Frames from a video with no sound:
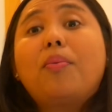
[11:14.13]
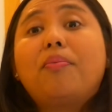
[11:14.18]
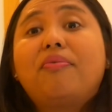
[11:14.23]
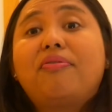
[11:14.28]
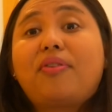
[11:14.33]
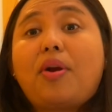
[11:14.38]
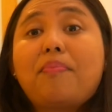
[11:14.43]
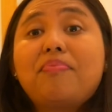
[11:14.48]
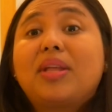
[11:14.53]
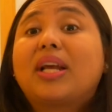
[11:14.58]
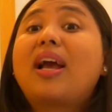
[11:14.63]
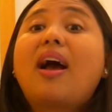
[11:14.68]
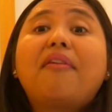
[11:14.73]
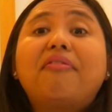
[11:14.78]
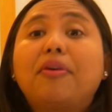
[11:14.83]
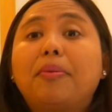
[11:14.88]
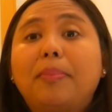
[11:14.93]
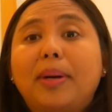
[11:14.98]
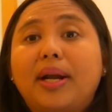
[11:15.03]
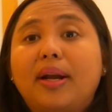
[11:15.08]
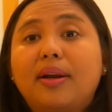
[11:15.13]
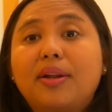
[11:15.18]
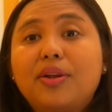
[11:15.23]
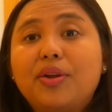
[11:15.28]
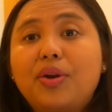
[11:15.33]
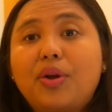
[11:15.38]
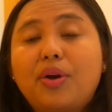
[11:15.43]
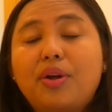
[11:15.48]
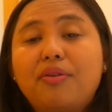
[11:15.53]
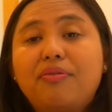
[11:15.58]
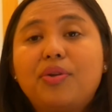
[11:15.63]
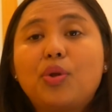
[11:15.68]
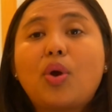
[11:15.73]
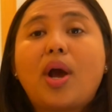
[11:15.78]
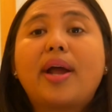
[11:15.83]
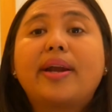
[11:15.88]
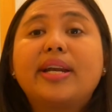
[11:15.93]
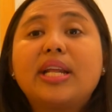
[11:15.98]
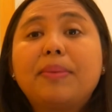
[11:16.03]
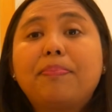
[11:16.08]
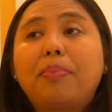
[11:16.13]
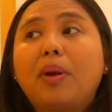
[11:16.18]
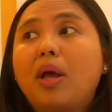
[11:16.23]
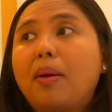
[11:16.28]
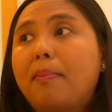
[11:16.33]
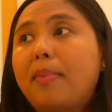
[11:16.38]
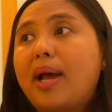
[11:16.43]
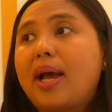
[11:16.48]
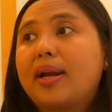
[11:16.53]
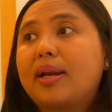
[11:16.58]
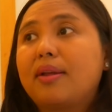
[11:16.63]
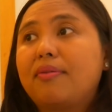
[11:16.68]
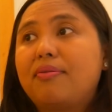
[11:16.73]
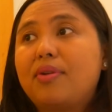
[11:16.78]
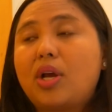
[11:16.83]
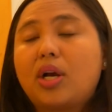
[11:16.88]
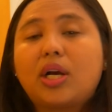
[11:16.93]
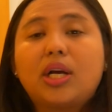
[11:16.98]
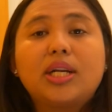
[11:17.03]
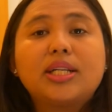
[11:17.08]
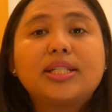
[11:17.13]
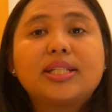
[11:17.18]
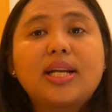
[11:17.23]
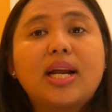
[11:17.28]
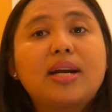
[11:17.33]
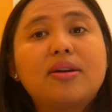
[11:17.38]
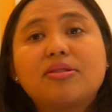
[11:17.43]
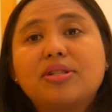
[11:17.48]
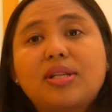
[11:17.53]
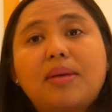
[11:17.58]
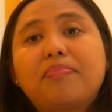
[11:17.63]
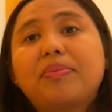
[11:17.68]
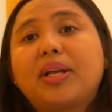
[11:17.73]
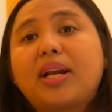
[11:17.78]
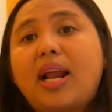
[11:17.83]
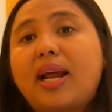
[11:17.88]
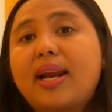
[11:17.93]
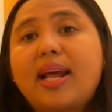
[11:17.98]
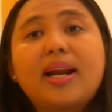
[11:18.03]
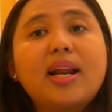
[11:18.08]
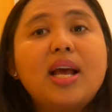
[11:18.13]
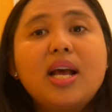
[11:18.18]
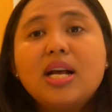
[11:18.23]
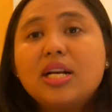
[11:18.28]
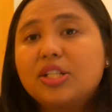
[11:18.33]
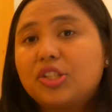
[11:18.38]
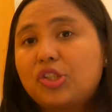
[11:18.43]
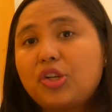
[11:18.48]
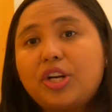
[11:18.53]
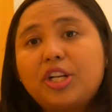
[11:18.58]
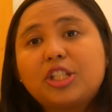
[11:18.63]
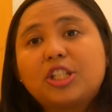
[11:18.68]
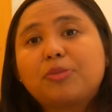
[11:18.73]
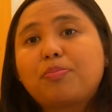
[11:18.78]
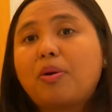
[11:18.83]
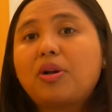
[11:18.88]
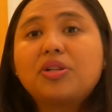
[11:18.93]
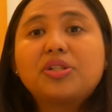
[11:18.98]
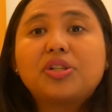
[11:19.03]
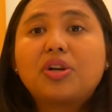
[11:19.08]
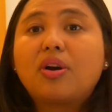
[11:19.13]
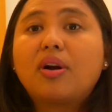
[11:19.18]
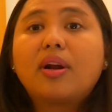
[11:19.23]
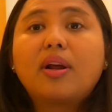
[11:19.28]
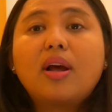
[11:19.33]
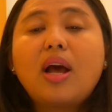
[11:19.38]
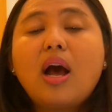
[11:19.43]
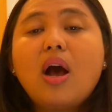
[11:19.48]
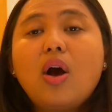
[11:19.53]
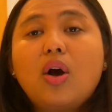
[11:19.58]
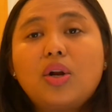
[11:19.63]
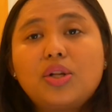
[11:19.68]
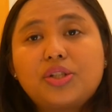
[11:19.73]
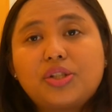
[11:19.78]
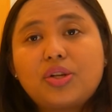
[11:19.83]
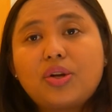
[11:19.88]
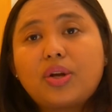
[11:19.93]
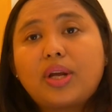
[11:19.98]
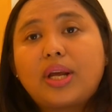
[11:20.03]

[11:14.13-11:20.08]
from the government, you know, if you are diplomat, if you are consulate or something like that. So the sponsor also